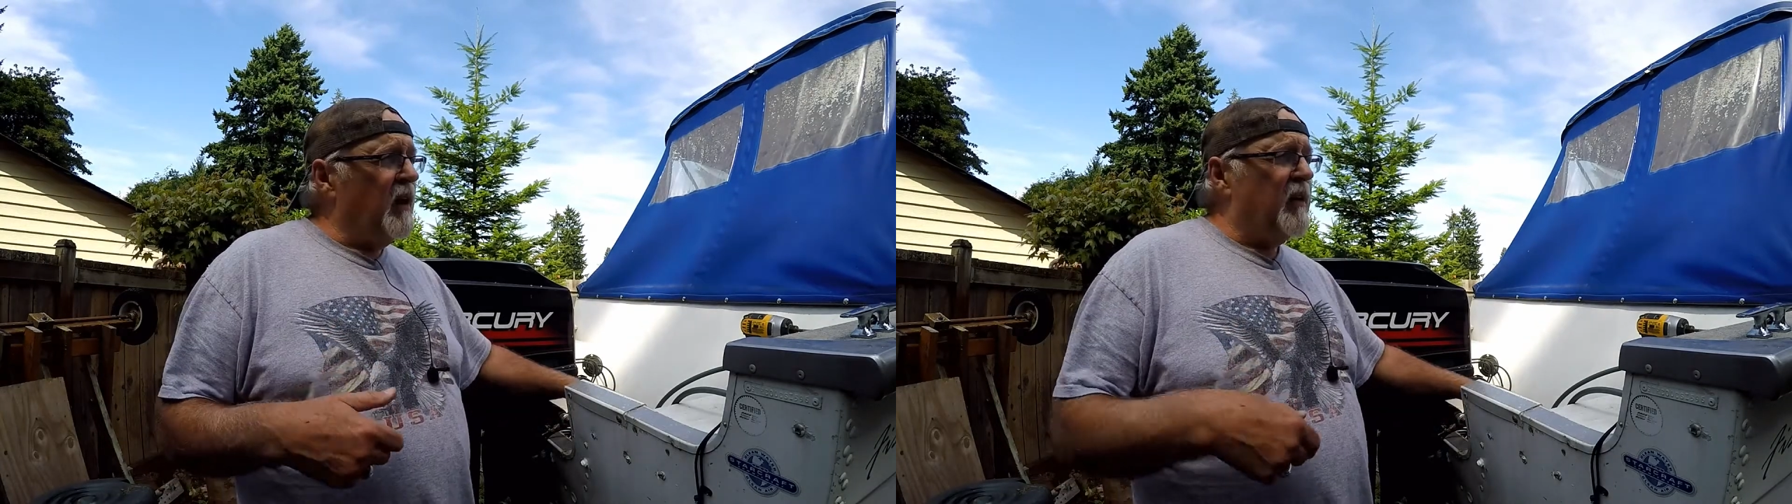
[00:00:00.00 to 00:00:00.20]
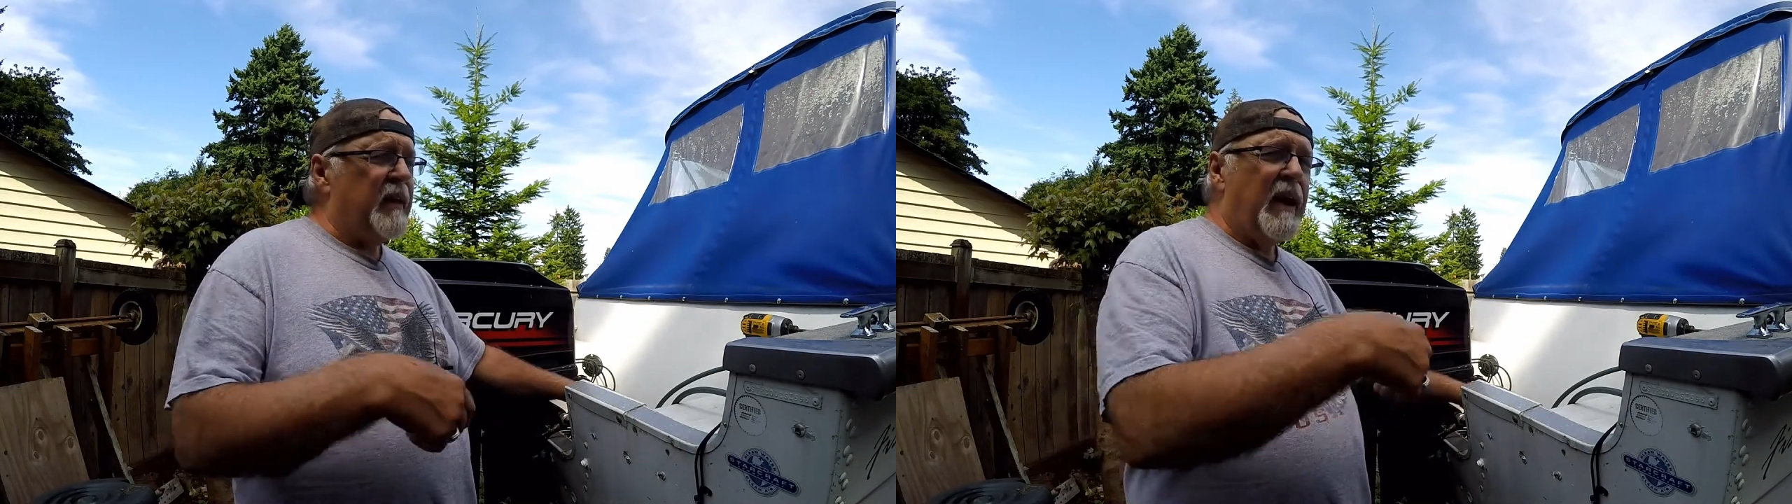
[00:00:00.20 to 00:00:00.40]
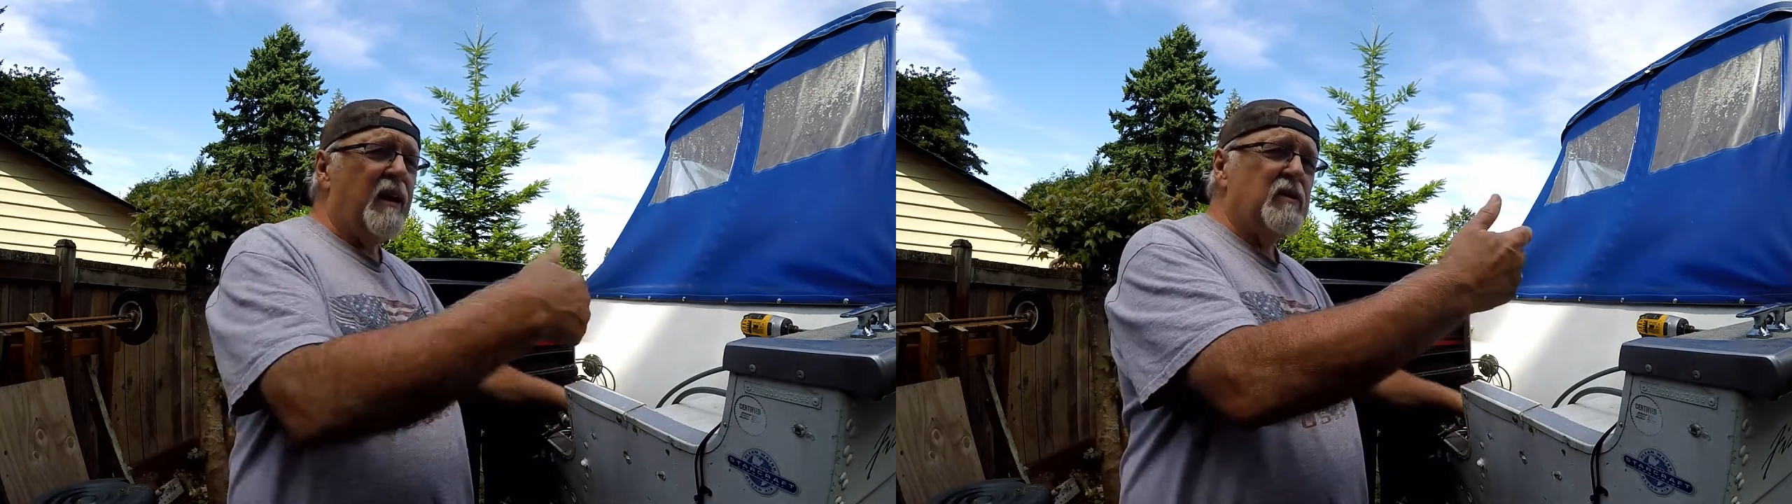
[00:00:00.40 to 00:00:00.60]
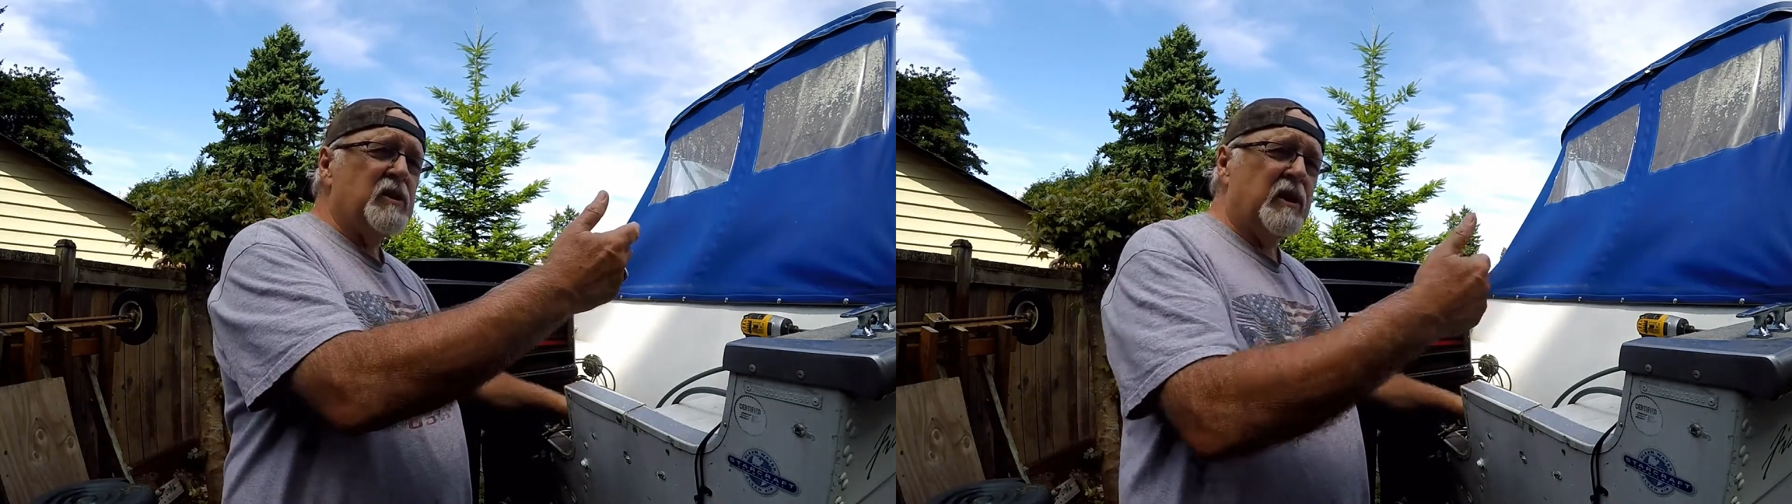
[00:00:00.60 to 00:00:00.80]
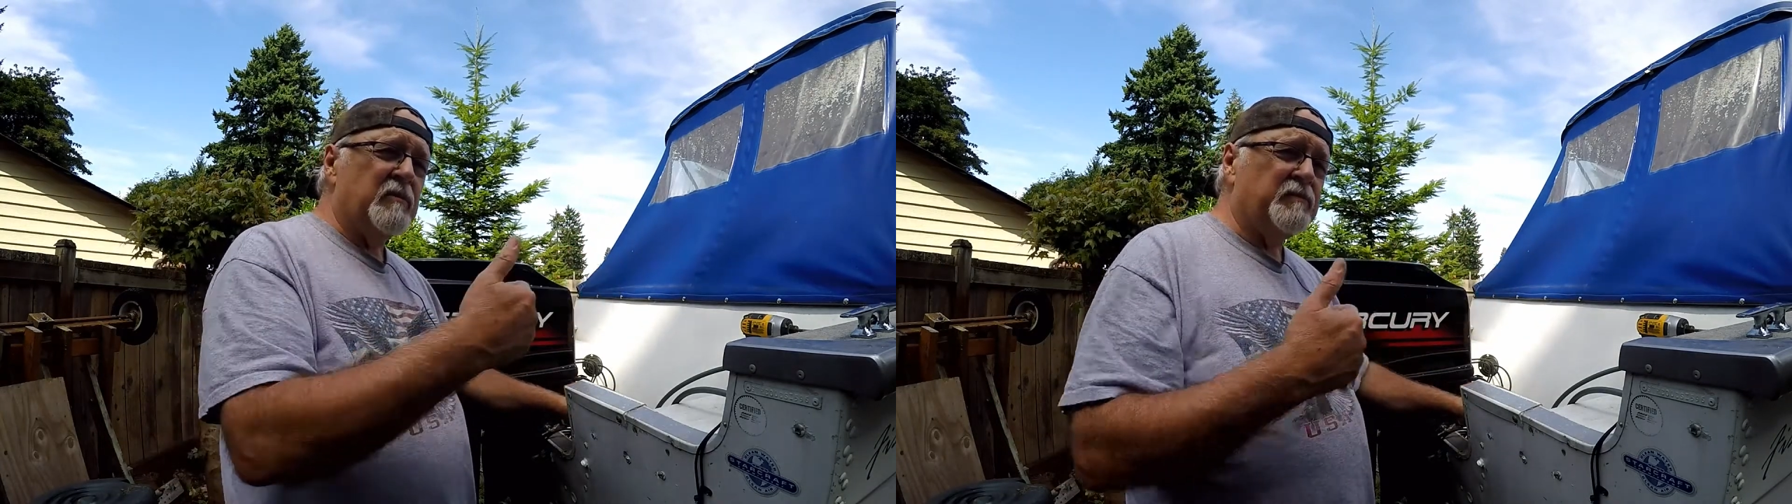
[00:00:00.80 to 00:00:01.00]
on the
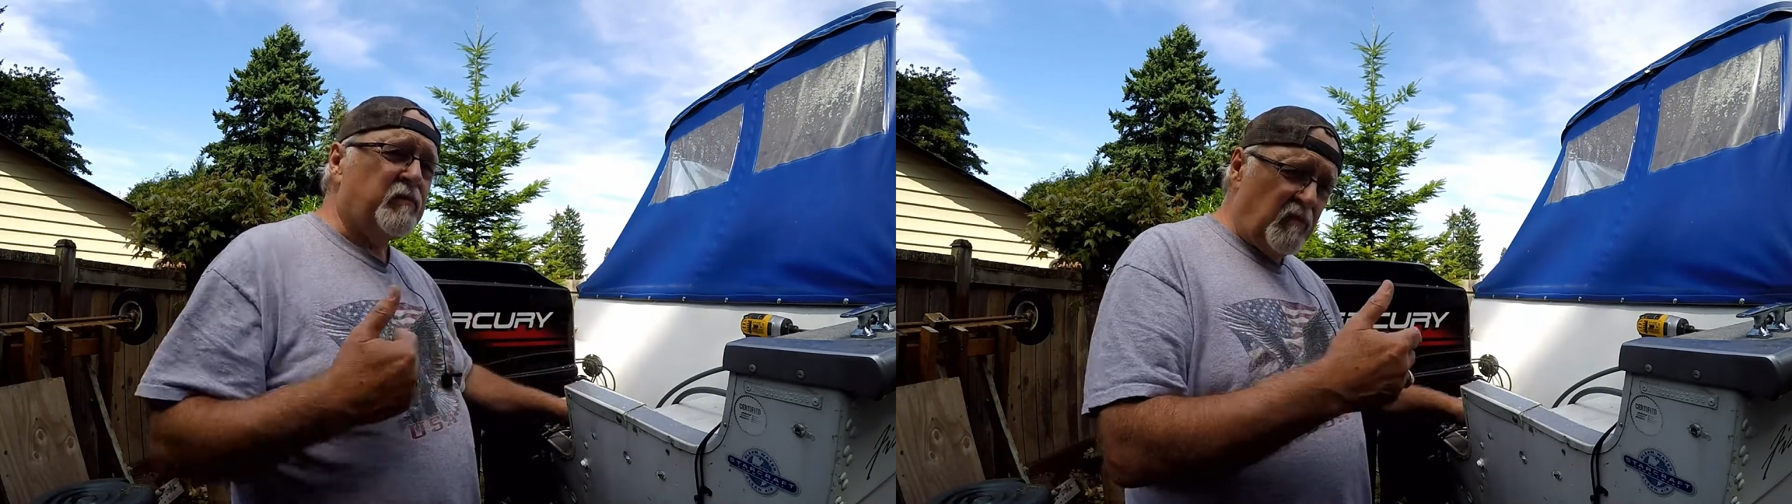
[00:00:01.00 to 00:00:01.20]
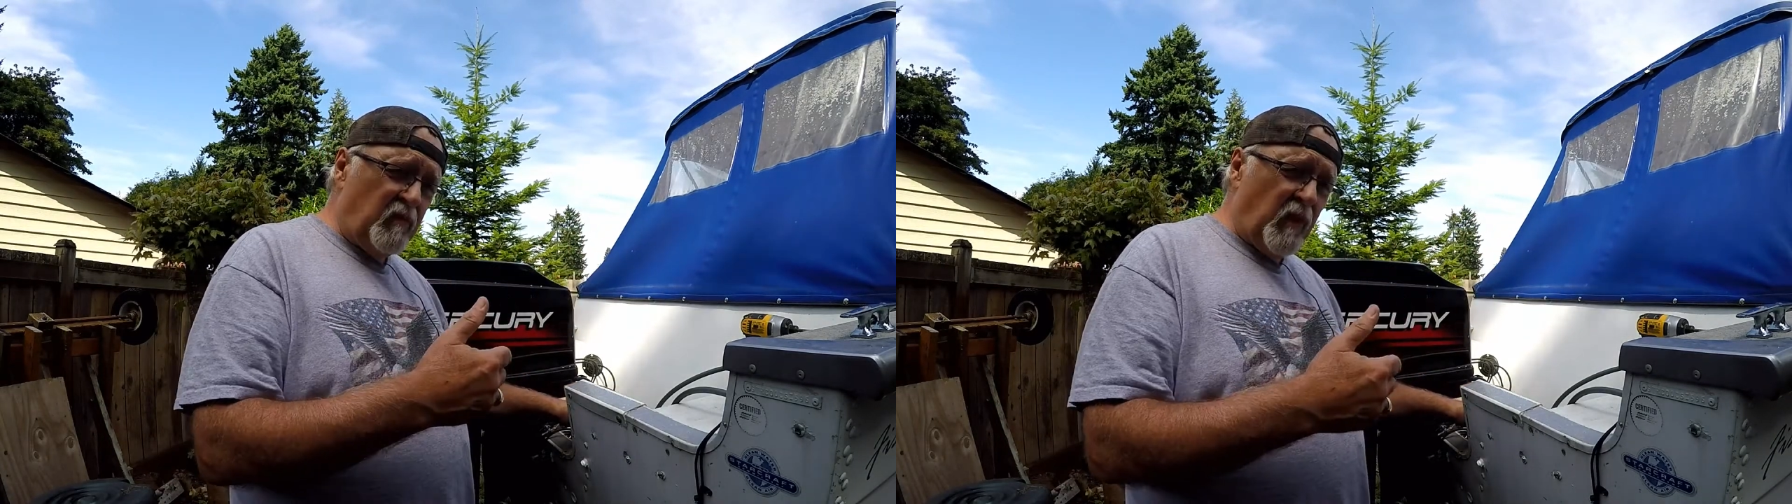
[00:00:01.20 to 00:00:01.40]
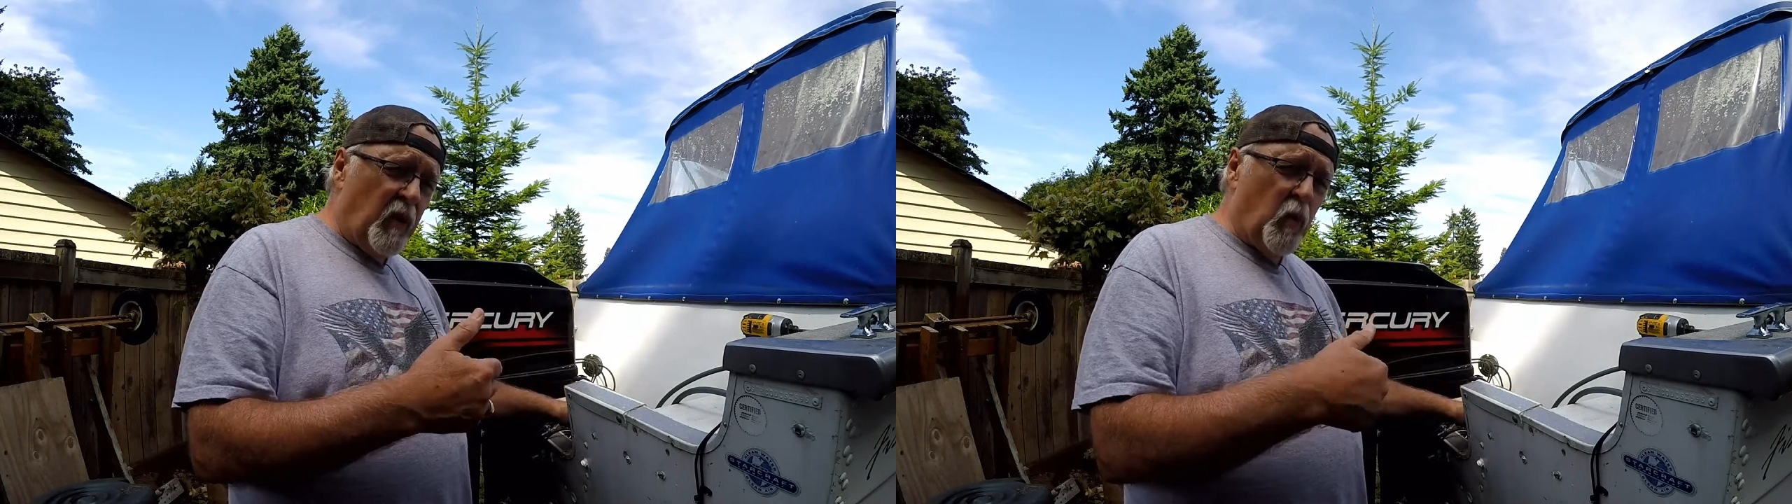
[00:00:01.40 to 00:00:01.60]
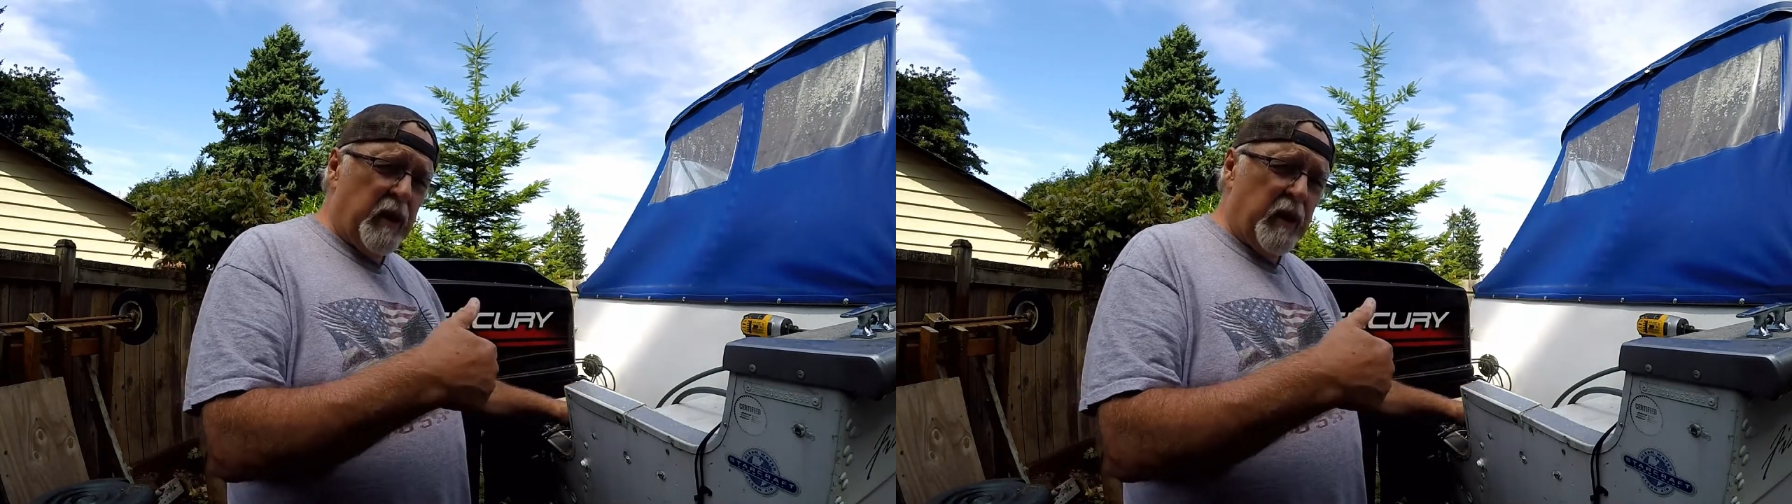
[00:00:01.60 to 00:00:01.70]
housing on